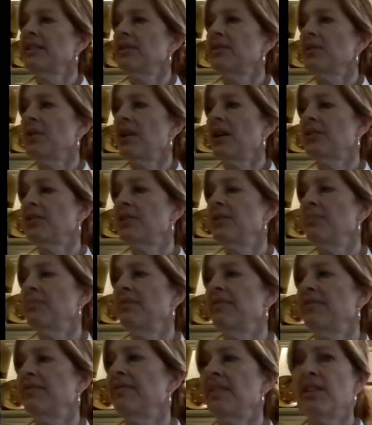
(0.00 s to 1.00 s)
to talk to you
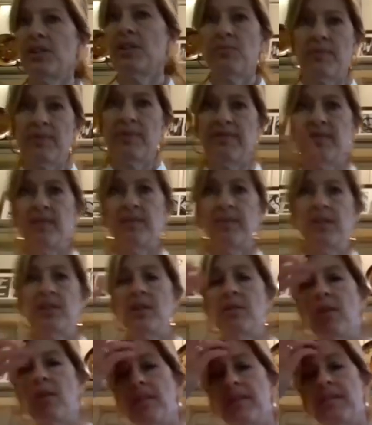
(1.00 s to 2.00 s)
before I before we
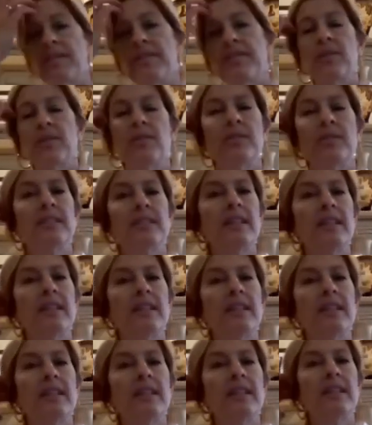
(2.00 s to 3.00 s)
show all the foods
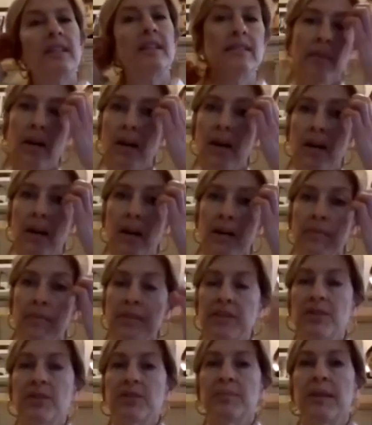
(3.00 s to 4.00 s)
is.
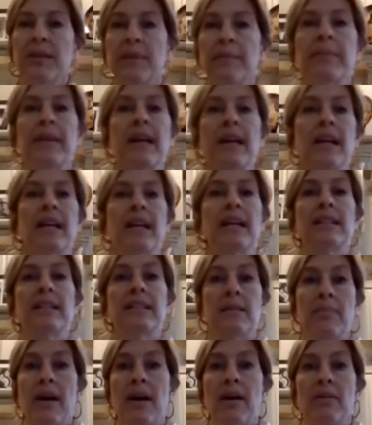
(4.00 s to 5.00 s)
Uh, excuse me,
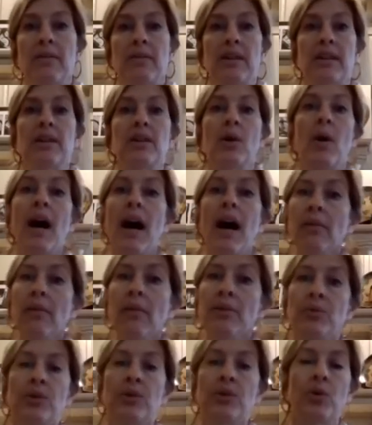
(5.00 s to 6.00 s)
is about you know
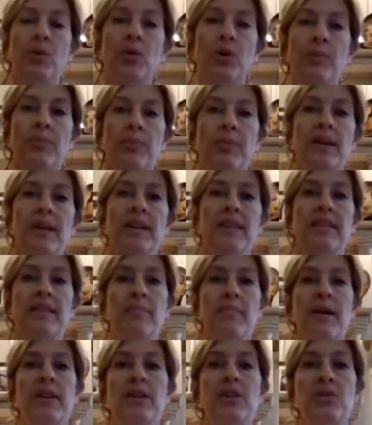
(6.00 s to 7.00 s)
how to
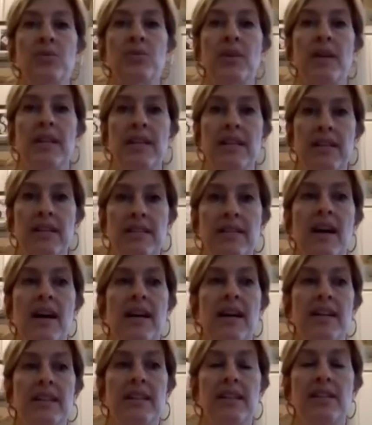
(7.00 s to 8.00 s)
incorporate the
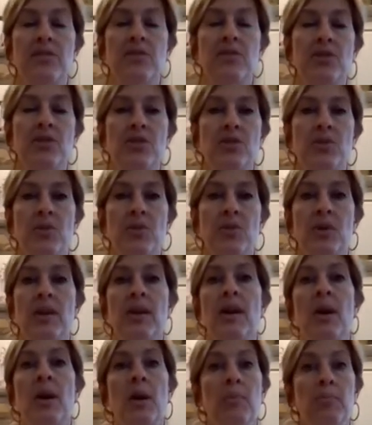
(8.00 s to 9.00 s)
Mediterranean diet into
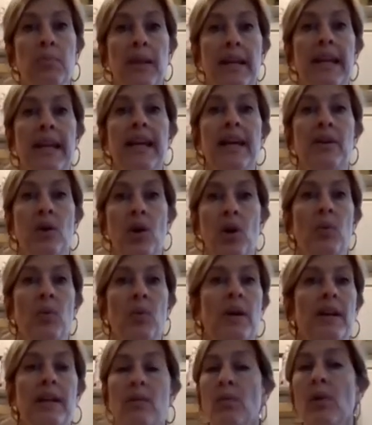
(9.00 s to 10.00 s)
your plan
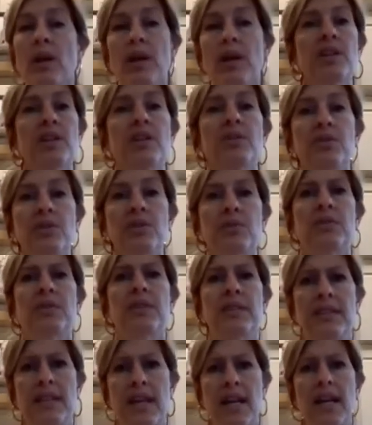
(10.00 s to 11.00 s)
already. What can you do
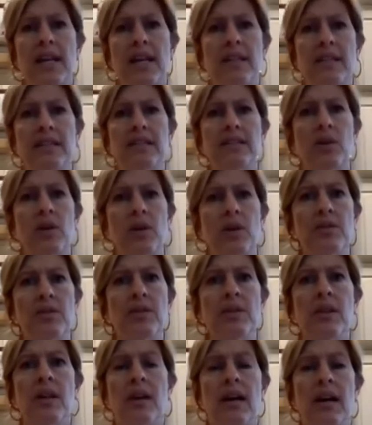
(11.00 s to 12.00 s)
today to start
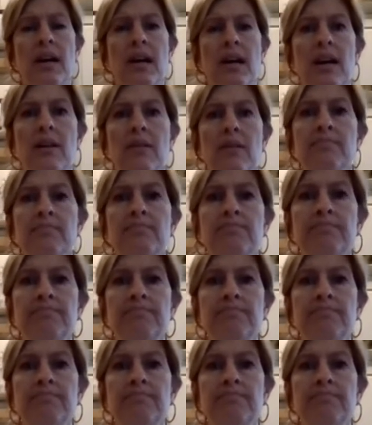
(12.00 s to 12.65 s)
um,